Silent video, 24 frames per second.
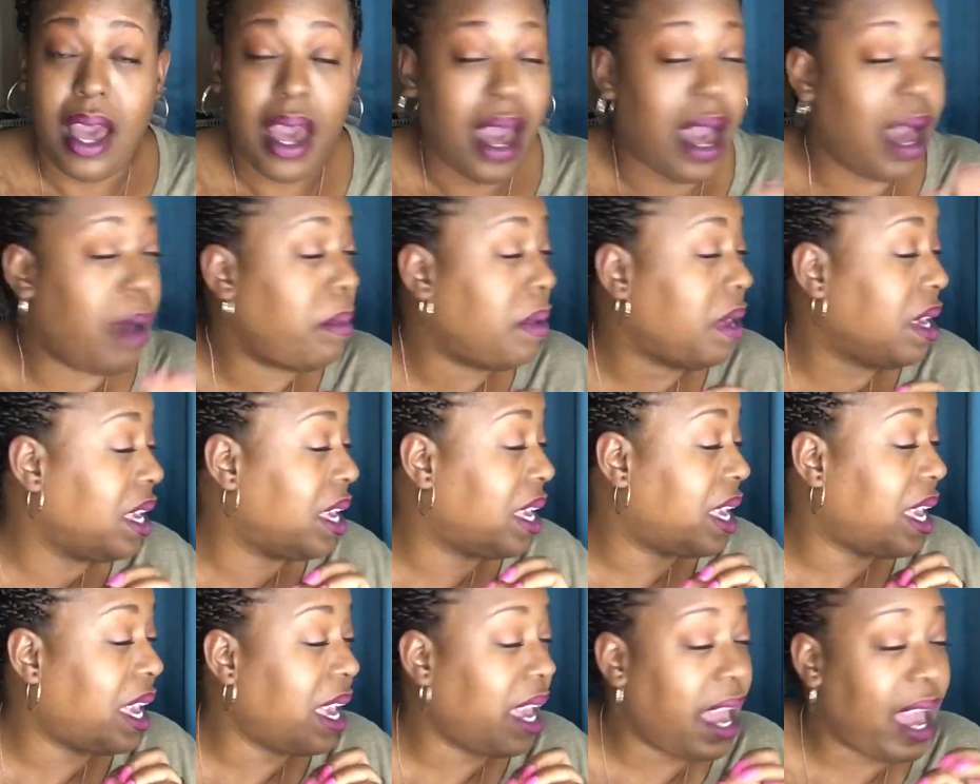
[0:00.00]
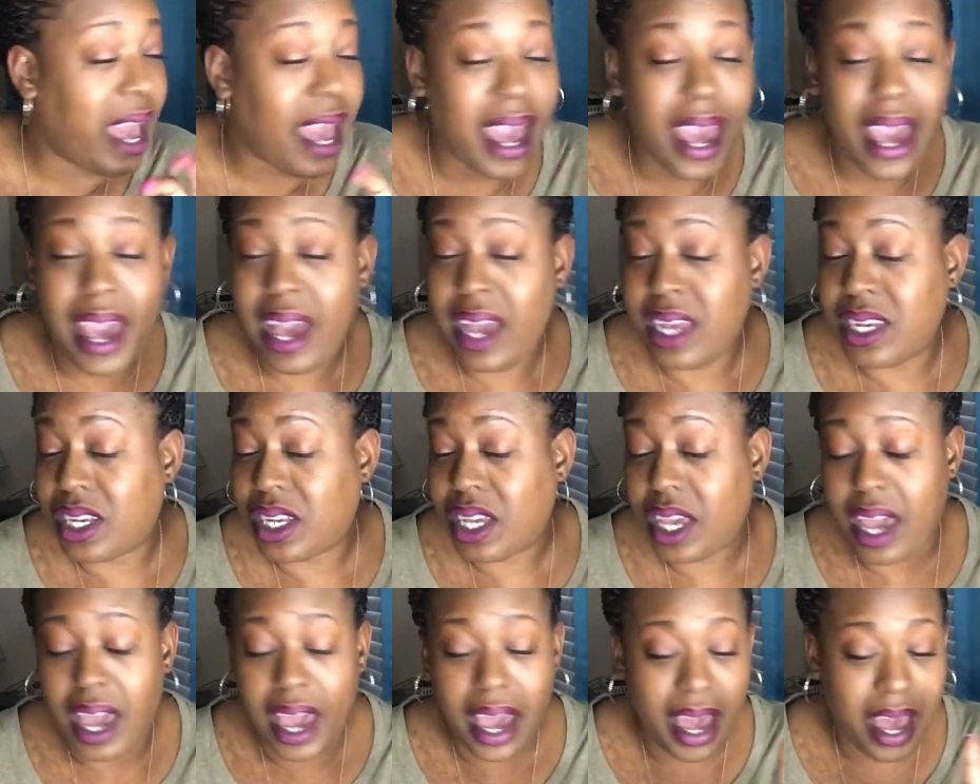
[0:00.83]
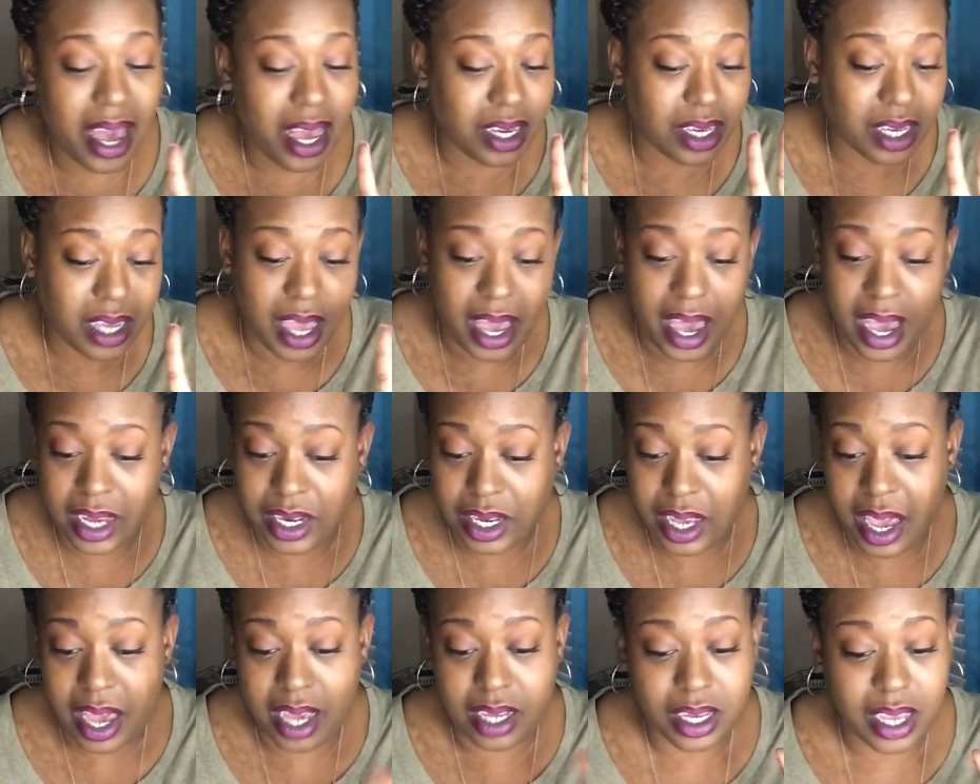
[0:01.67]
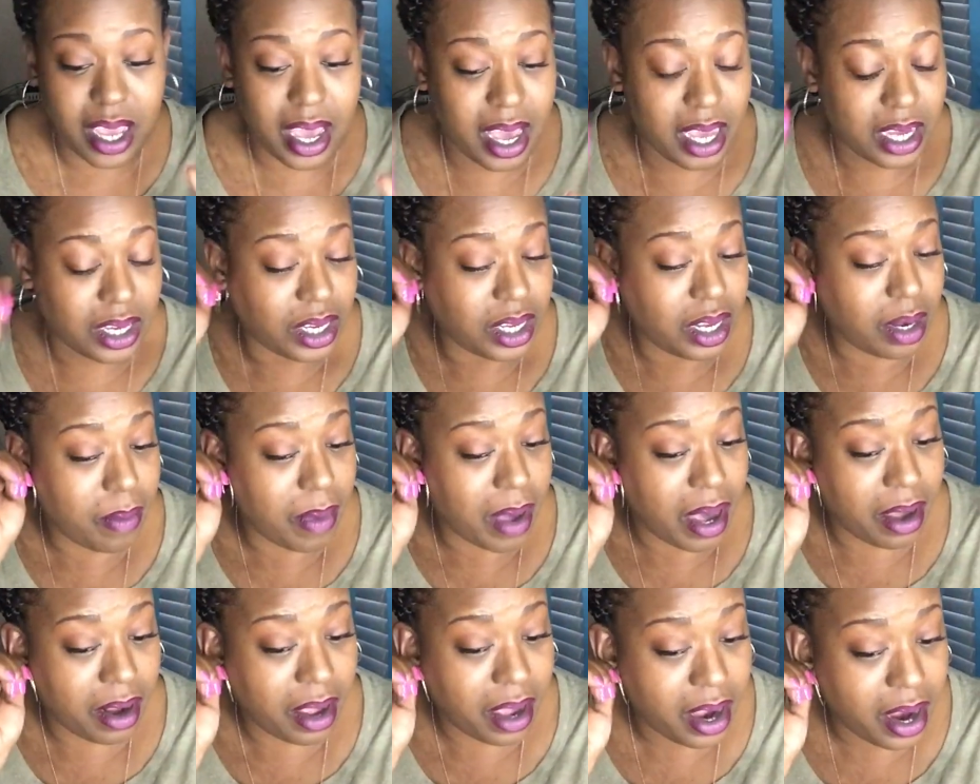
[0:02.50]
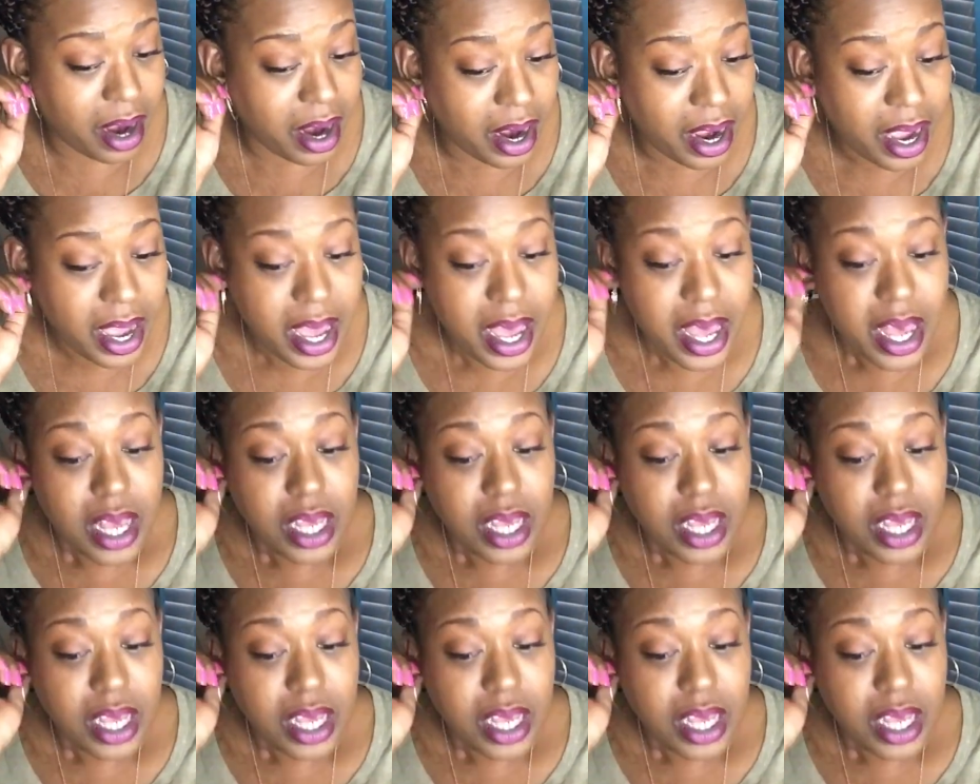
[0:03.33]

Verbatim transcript: I mean, cash, cash, cash, cash, cash shit about her.